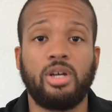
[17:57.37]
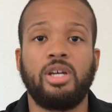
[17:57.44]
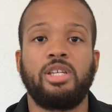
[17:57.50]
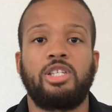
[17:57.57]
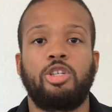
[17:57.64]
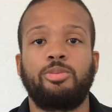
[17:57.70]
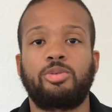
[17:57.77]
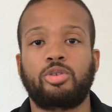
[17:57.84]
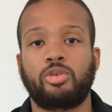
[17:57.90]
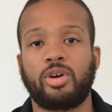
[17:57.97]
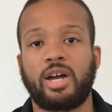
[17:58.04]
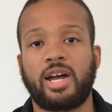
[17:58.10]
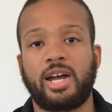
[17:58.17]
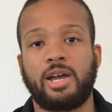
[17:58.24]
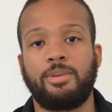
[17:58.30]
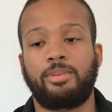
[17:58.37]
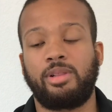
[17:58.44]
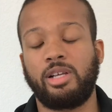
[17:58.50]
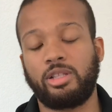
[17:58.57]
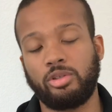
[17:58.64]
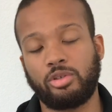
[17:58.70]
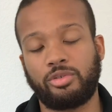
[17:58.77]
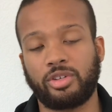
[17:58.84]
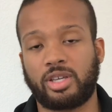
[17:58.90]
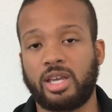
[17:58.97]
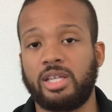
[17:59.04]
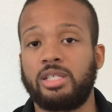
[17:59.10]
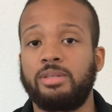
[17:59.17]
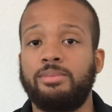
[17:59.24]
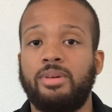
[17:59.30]
subscribe, click
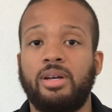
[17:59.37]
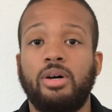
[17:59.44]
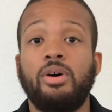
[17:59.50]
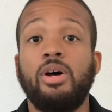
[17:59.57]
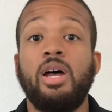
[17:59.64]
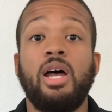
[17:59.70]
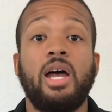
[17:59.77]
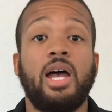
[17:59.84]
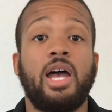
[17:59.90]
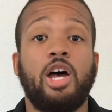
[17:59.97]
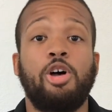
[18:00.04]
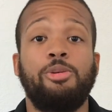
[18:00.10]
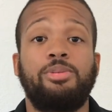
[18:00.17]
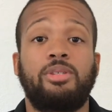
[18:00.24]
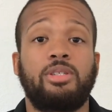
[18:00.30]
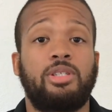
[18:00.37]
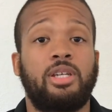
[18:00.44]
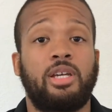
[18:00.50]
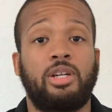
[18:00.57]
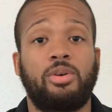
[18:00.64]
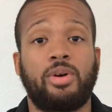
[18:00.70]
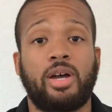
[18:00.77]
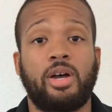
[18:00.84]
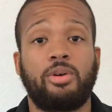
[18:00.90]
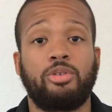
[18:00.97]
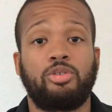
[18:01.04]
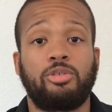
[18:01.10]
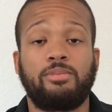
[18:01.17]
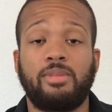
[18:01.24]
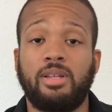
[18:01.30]
notification bell. Helps the channel out
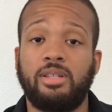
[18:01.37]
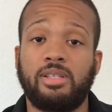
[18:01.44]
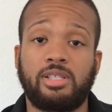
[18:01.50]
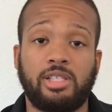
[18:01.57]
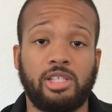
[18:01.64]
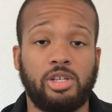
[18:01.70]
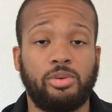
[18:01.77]
tremendously.